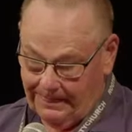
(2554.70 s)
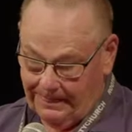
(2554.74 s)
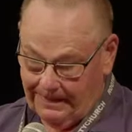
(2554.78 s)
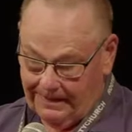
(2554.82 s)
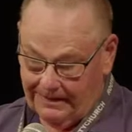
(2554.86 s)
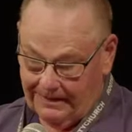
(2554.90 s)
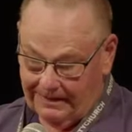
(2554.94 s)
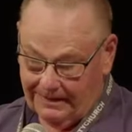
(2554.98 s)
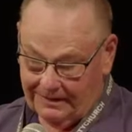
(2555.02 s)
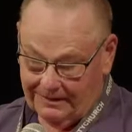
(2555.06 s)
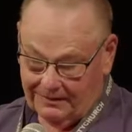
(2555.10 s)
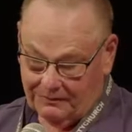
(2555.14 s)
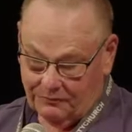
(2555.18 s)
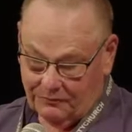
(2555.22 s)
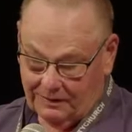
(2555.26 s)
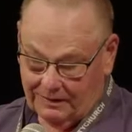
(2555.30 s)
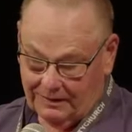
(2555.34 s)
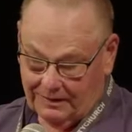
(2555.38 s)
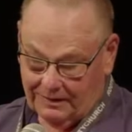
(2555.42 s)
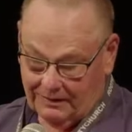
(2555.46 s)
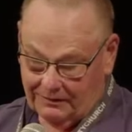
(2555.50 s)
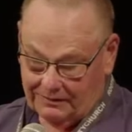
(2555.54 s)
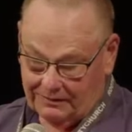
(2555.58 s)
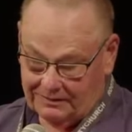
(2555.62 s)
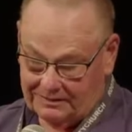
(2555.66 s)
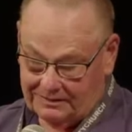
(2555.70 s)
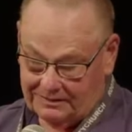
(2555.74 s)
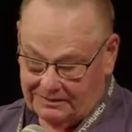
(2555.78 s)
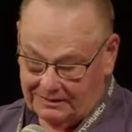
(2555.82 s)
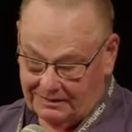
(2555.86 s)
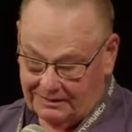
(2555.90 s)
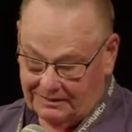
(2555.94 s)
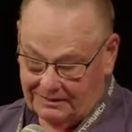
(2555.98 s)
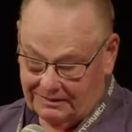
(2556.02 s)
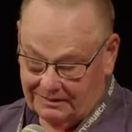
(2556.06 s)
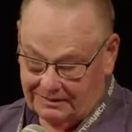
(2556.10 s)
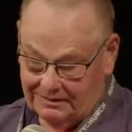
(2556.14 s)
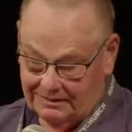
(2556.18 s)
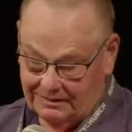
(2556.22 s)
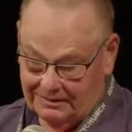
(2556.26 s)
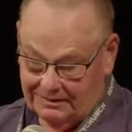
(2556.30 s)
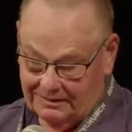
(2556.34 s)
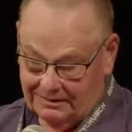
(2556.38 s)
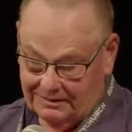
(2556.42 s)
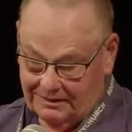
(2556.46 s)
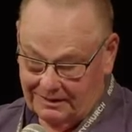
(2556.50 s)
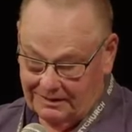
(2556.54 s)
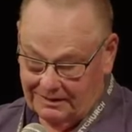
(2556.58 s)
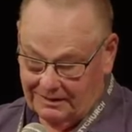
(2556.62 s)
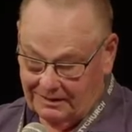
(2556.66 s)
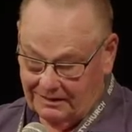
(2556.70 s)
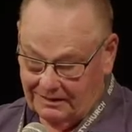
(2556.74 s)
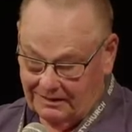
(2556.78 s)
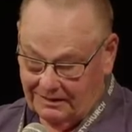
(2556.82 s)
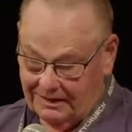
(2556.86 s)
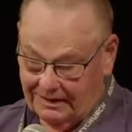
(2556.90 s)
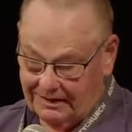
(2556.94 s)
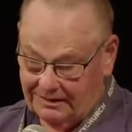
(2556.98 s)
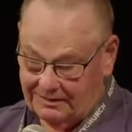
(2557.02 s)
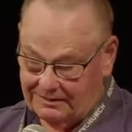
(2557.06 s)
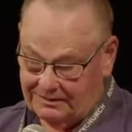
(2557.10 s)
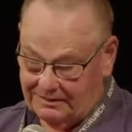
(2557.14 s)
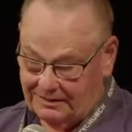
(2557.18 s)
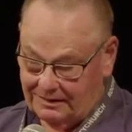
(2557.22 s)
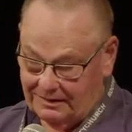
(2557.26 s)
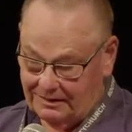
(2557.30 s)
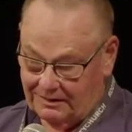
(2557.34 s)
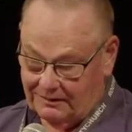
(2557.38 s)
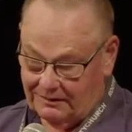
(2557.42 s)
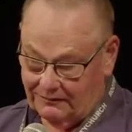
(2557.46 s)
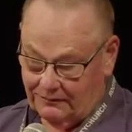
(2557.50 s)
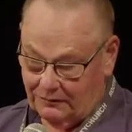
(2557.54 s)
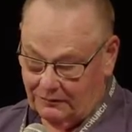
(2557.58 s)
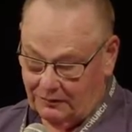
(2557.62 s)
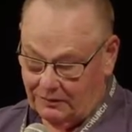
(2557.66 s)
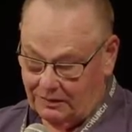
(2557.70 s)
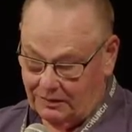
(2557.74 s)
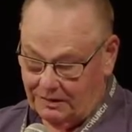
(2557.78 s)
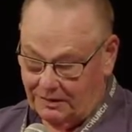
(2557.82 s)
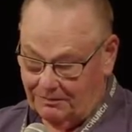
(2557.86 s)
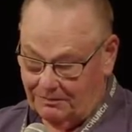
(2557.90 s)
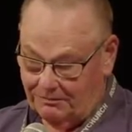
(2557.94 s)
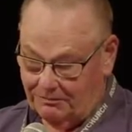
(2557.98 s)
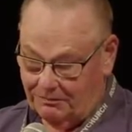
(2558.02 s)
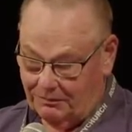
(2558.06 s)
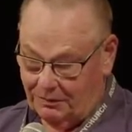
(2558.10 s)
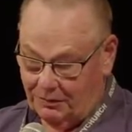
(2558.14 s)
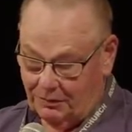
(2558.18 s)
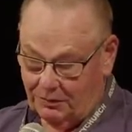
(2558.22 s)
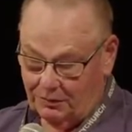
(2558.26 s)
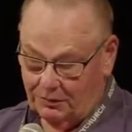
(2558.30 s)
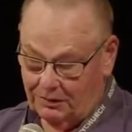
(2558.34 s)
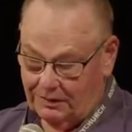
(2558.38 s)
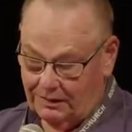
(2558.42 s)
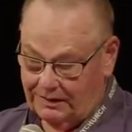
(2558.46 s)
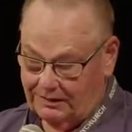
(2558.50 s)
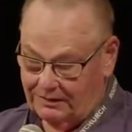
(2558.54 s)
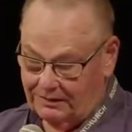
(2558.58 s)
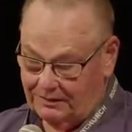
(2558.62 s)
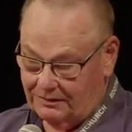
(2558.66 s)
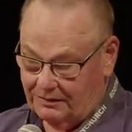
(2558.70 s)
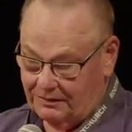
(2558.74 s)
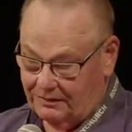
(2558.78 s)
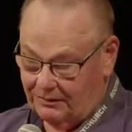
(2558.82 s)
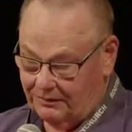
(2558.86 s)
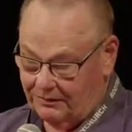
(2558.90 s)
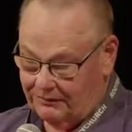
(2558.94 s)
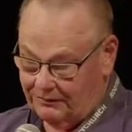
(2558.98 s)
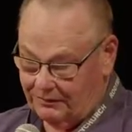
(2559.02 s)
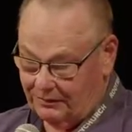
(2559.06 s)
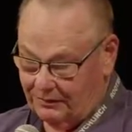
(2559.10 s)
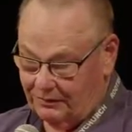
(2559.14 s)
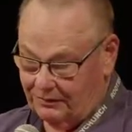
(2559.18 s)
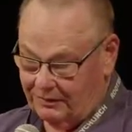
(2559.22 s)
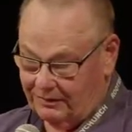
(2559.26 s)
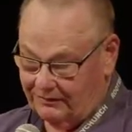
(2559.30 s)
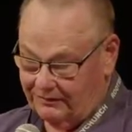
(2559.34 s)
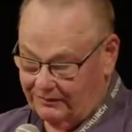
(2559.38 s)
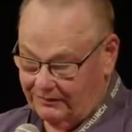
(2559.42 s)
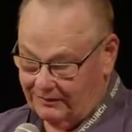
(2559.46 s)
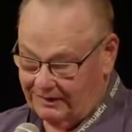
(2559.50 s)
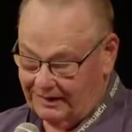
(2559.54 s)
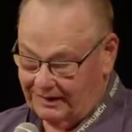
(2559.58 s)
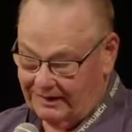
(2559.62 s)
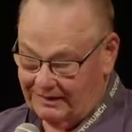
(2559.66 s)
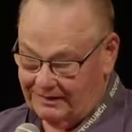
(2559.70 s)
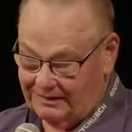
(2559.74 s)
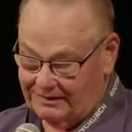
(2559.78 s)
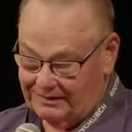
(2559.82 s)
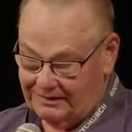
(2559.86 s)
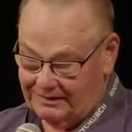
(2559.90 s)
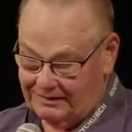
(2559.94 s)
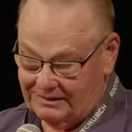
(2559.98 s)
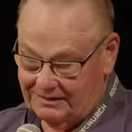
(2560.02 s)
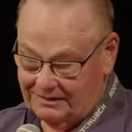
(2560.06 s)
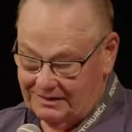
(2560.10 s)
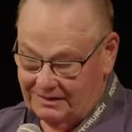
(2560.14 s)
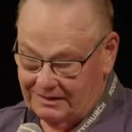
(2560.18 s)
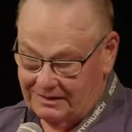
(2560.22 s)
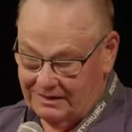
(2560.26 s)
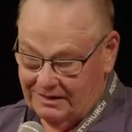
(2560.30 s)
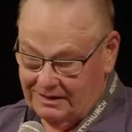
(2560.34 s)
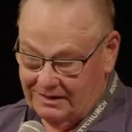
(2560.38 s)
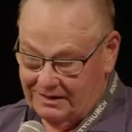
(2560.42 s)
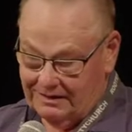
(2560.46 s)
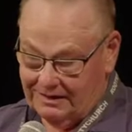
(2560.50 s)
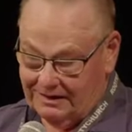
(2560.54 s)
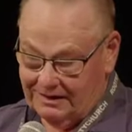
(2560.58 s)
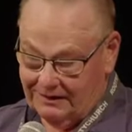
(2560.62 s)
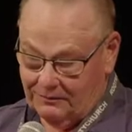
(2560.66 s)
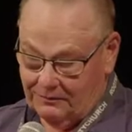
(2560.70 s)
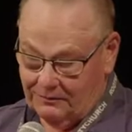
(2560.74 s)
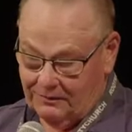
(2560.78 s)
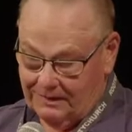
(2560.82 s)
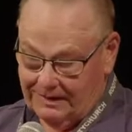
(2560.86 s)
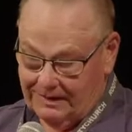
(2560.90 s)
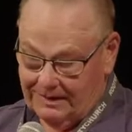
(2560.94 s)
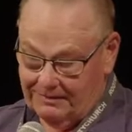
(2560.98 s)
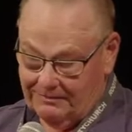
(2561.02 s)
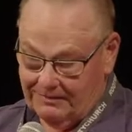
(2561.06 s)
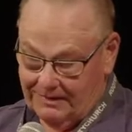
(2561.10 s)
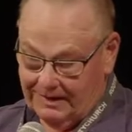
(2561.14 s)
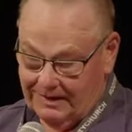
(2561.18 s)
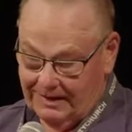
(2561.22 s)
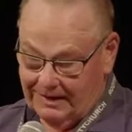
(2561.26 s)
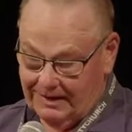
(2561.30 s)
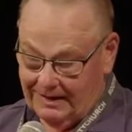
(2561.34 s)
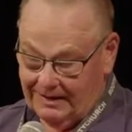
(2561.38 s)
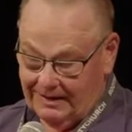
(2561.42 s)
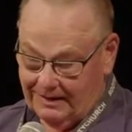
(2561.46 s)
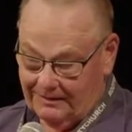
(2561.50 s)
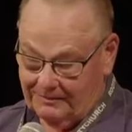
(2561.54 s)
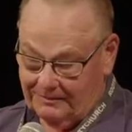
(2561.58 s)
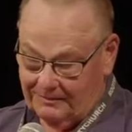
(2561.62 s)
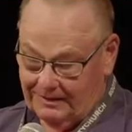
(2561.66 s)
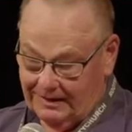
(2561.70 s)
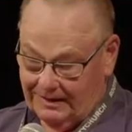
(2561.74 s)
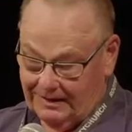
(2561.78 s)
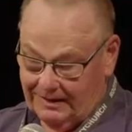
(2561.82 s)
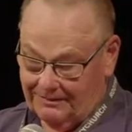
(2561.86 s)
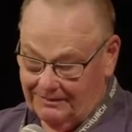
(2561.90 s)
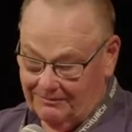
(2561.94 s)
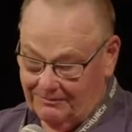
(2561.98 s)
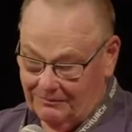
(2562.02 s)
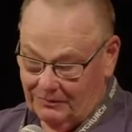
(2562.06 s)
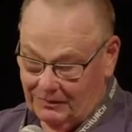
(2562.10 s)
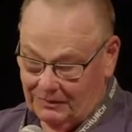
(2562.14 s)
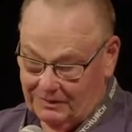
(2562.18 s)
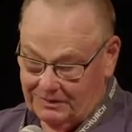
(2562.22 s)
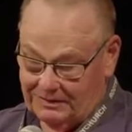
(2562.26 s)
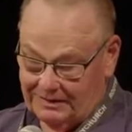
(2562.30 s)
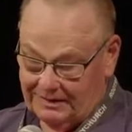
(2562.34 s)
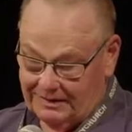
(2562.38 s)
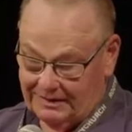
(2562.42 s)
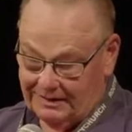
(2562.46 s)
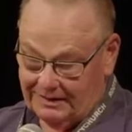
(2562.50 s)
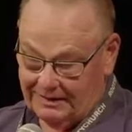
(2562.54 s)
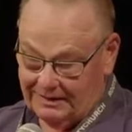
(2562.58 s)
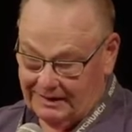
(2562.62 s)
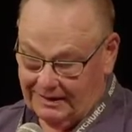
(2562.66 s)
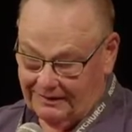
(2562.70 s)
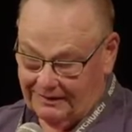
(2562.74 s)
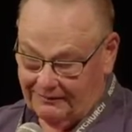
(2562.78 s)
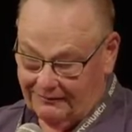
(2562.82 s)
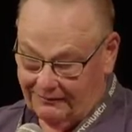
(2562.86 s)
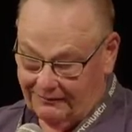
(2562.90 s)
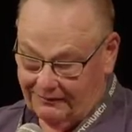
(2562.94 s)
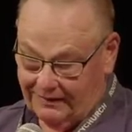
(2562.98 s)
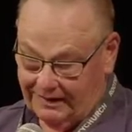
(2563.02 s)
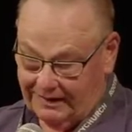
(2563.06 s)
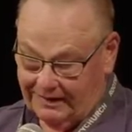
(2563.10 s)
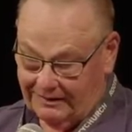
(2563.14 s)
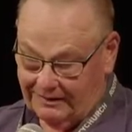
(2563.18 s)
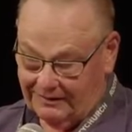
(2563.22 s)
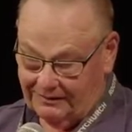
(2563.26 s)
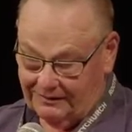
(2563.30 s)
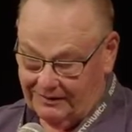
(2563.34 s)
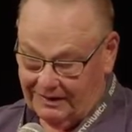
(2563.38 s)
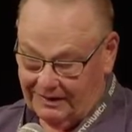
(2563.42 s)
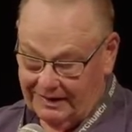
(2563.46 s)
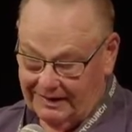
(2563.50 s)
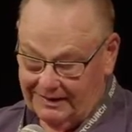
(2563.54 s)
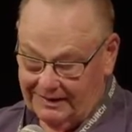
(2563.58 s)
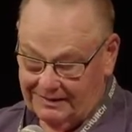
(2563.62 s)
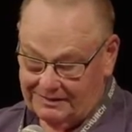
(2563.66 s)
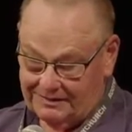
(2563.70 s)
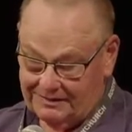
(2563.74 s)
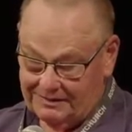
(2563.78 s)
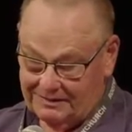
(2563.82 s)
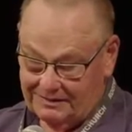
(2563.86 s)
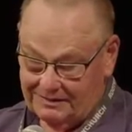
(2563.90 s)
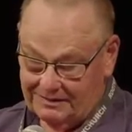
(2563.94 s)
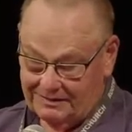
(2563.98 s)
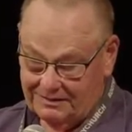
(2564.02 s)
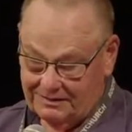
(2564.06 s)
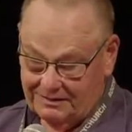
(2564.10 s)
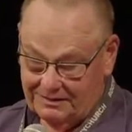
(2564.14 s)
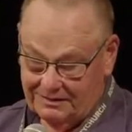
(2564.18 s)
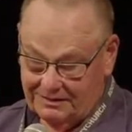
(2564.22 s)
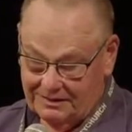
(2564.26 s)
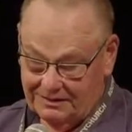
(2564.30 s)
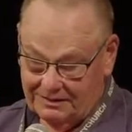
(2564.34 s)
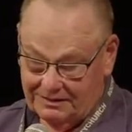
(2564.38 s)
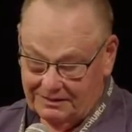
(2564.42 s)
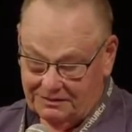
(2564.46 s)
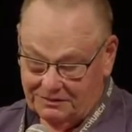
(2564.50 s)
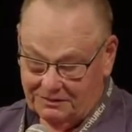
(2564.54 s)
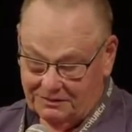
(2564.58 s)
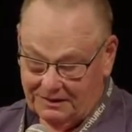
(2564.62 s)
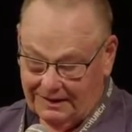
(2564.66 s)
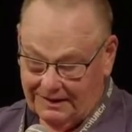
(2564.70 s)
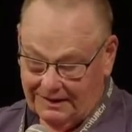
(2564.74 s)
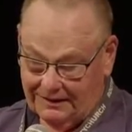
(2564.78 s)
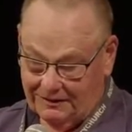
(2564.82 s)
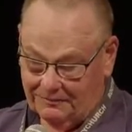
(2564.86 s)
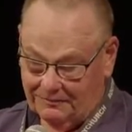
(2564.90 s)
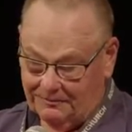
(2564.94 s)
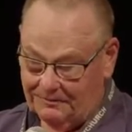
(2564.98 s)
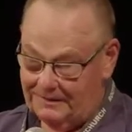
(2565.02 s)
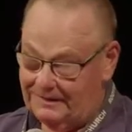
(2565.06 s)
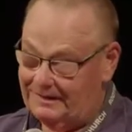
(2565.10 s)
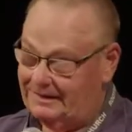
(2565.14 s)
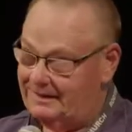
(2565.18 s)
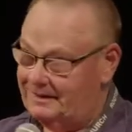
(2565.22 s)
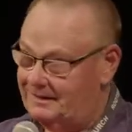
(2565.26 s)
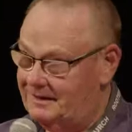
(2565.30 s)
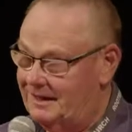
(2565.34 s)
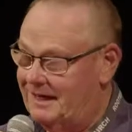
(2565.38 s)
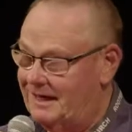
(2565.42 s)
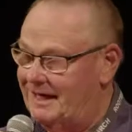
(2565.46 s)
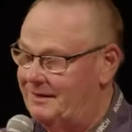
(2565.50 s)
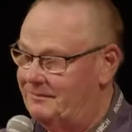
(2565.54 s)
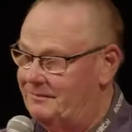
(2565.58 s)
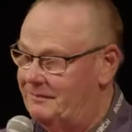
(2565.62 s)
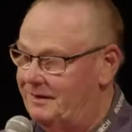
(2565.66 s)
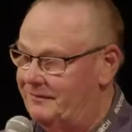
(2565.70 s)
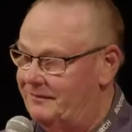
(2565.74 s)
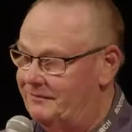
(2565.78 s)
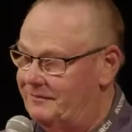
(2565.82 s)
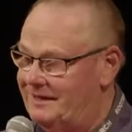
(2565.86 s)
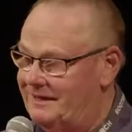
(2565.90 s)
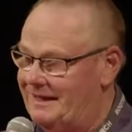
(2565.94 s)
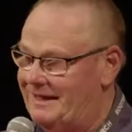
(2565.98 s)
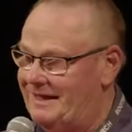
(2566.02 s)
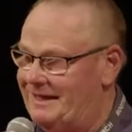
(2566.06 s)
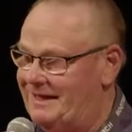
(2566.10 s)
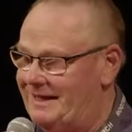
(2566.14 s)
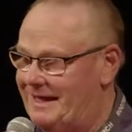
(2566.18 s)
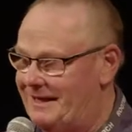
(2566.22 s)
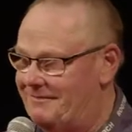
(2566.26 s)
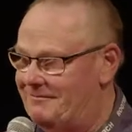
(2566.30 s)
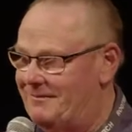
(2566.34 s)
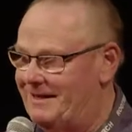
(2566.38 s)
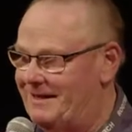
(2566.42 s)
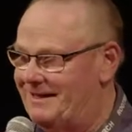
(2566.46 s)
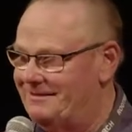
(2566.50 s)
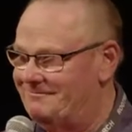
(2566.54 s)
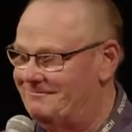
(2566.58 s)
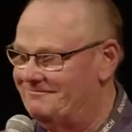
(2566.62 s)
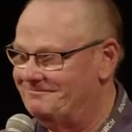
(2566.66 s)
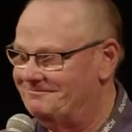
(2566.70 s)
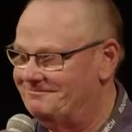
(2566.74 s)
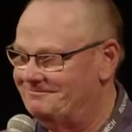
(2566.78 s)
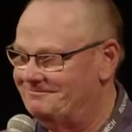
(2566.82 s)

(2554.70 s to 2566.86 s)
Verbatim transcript: yet without sin. Let us therefore come boldly to the throne of grace that we may obtain mercy and find grace to help in a time of need. Amen.